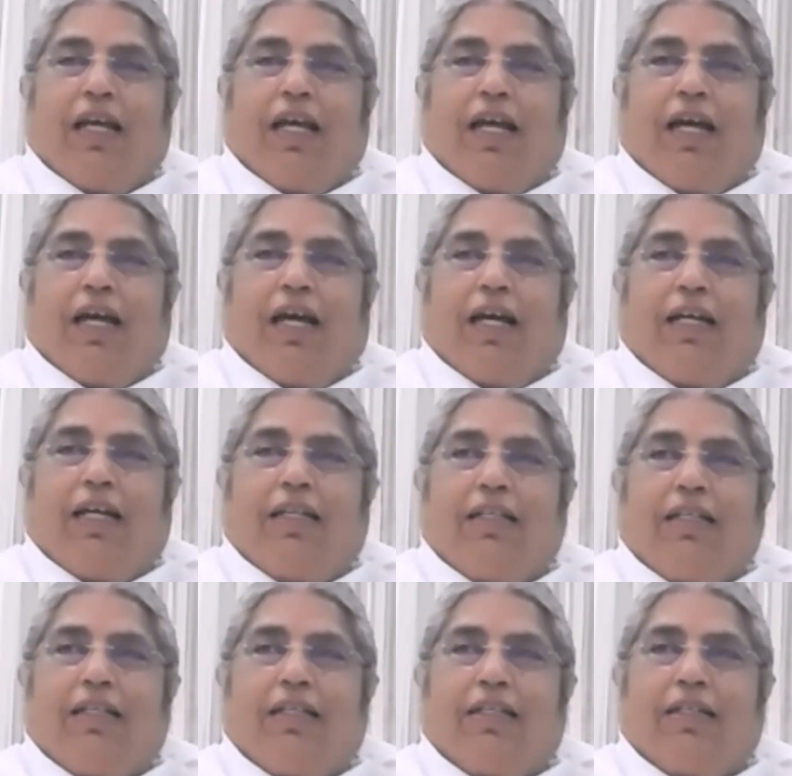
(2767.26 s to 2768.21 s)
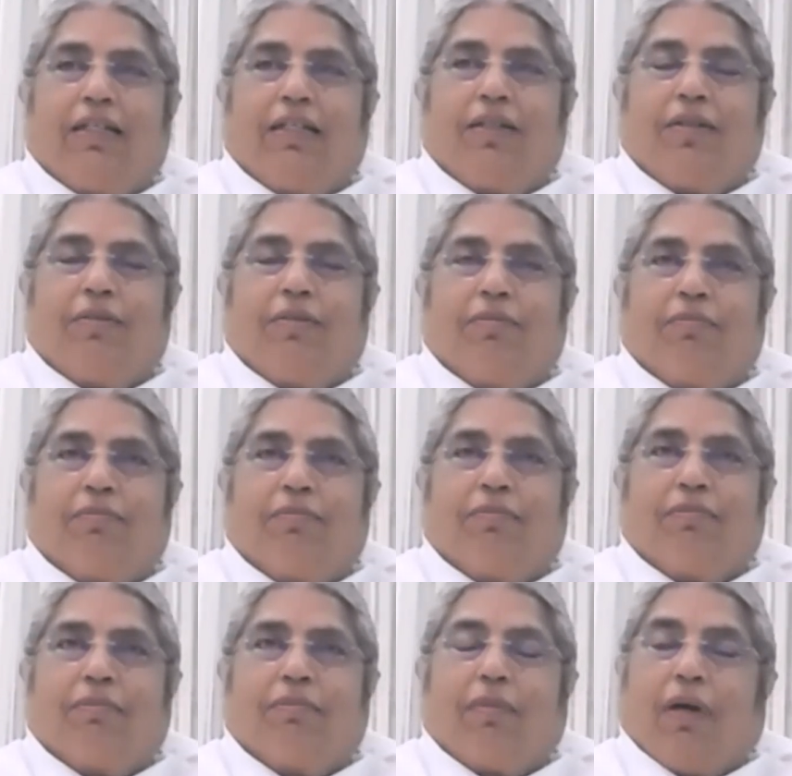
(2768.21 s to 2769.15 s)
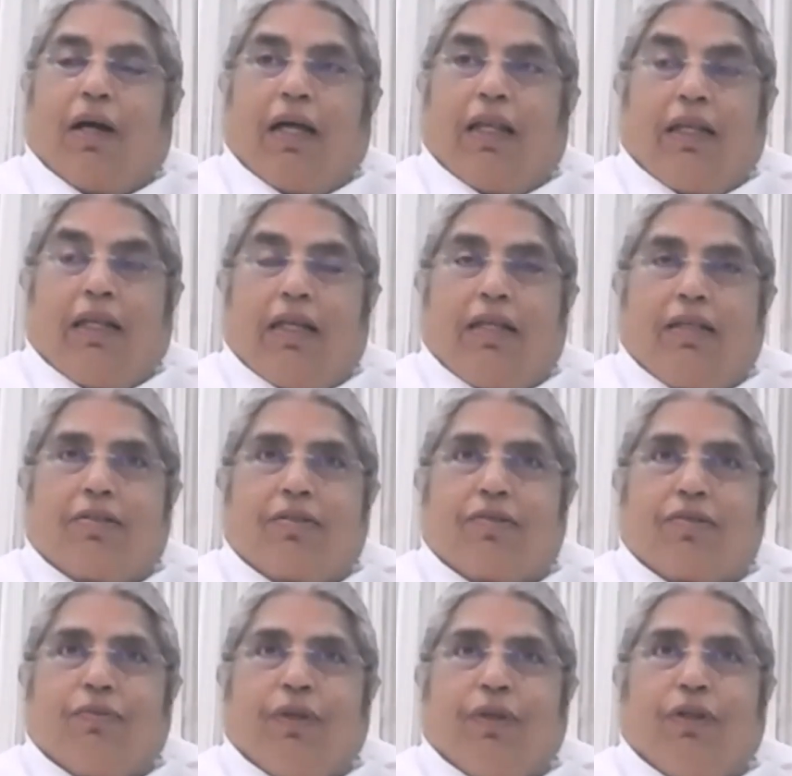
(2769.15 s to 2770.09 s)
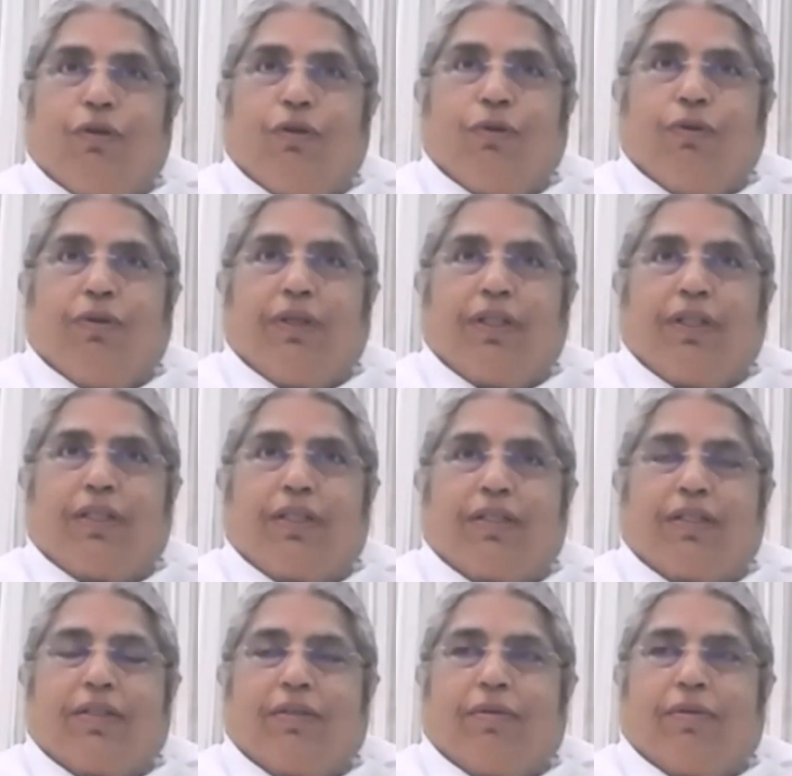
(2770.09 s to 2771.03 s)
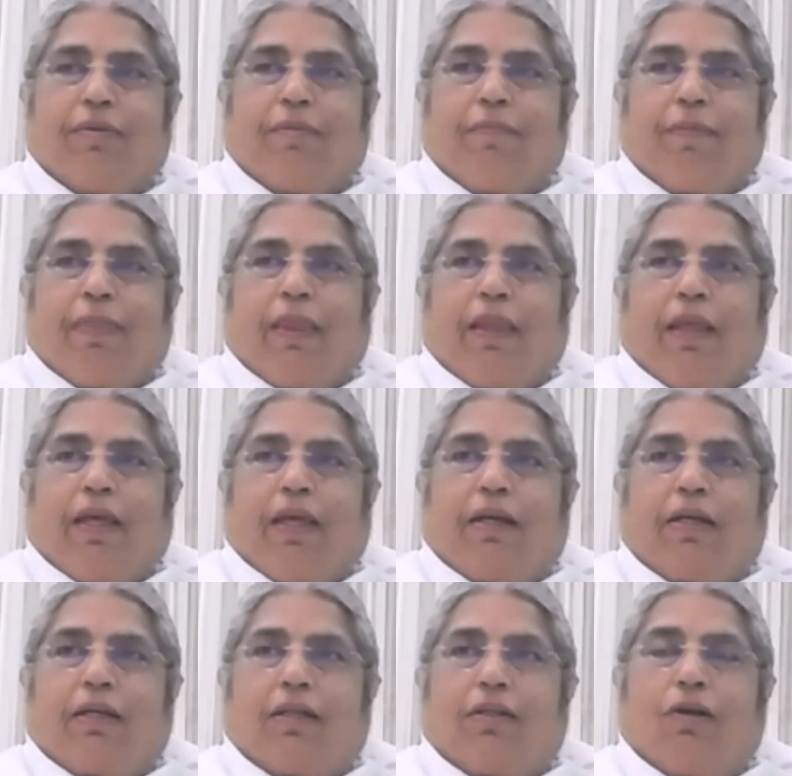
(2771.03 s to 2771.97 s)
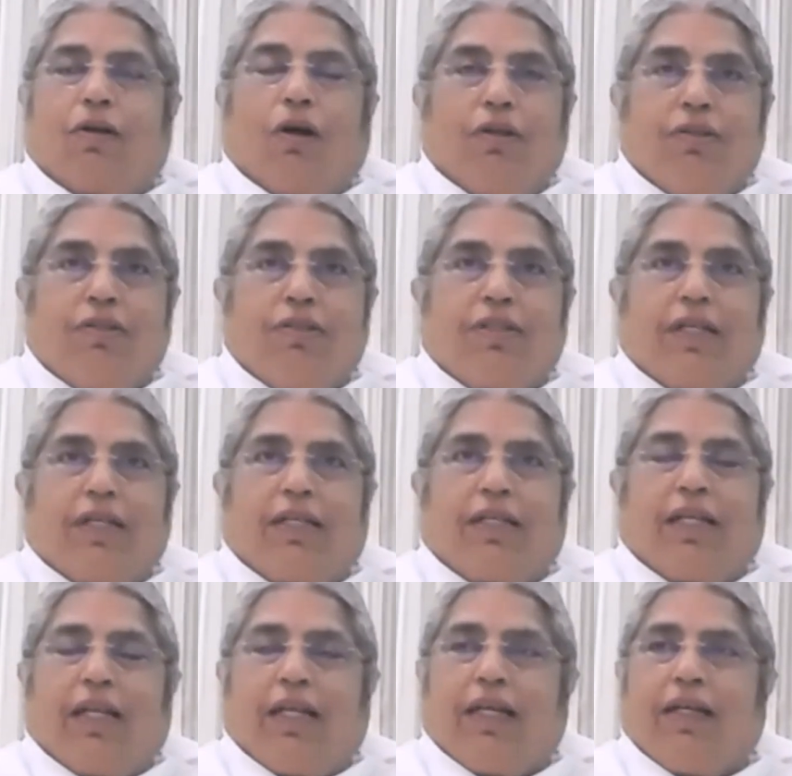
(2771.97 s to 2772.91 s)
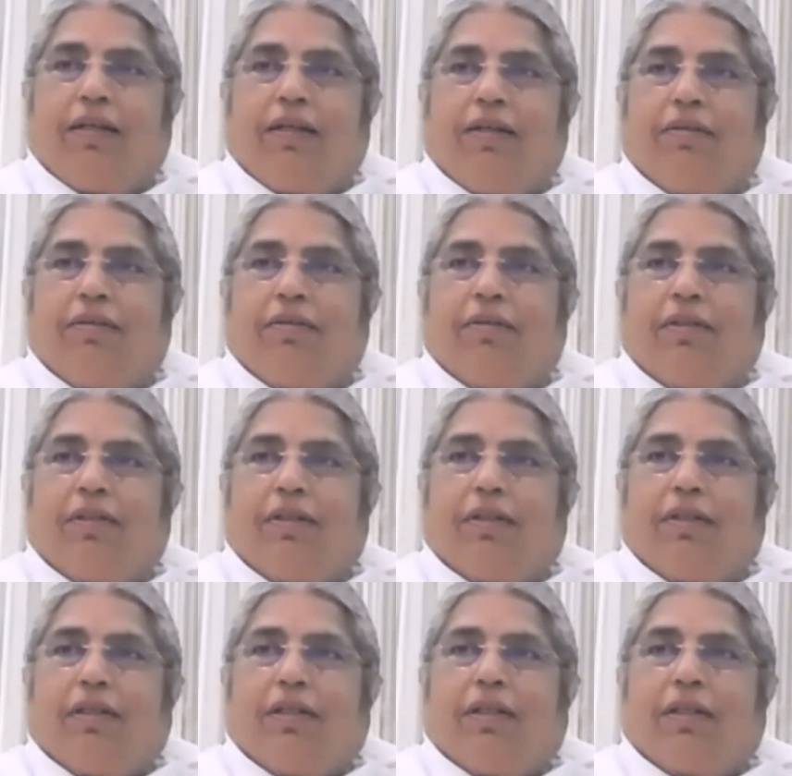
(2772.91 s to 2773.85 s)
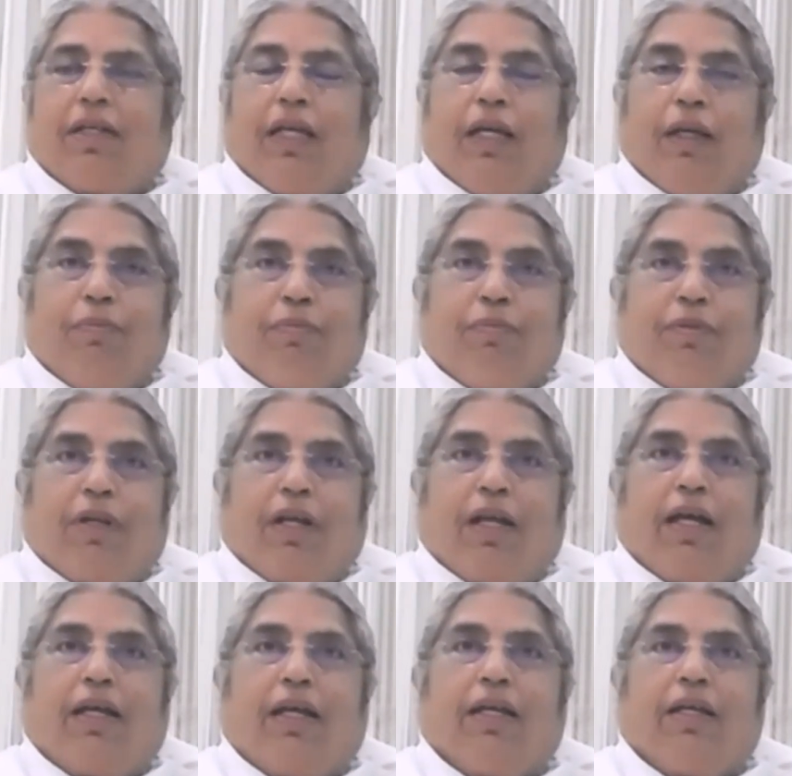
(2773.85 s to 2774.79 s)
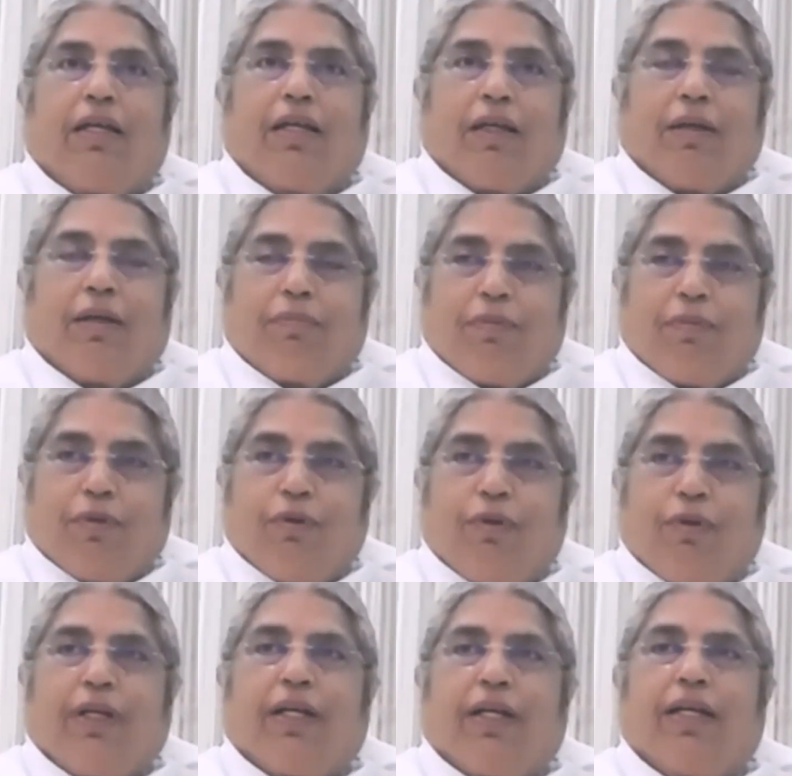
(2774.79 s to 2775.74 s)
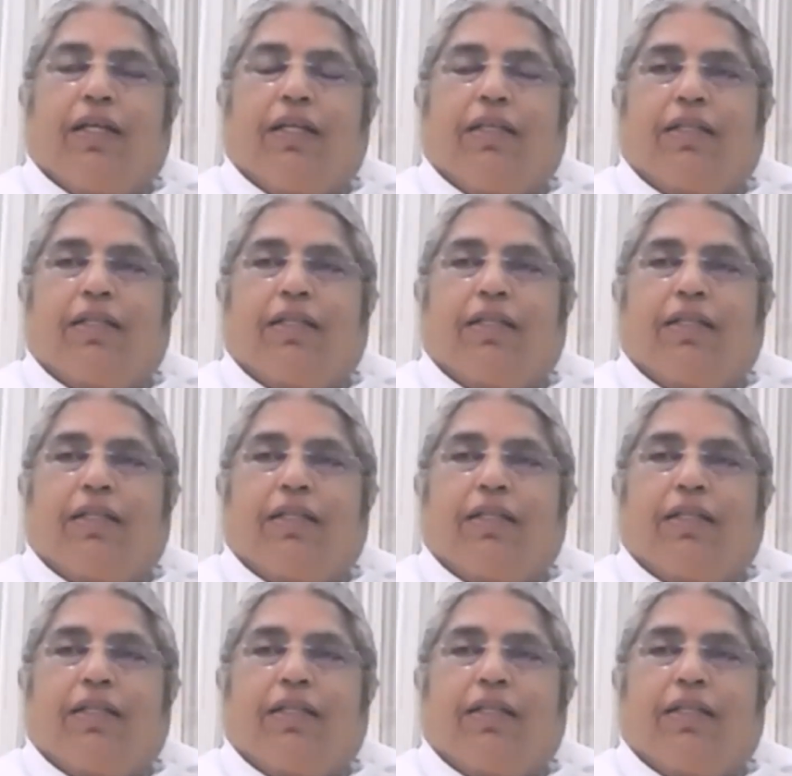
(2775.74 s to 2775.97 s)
and unless we do it constantly, keep trying, keep doing it,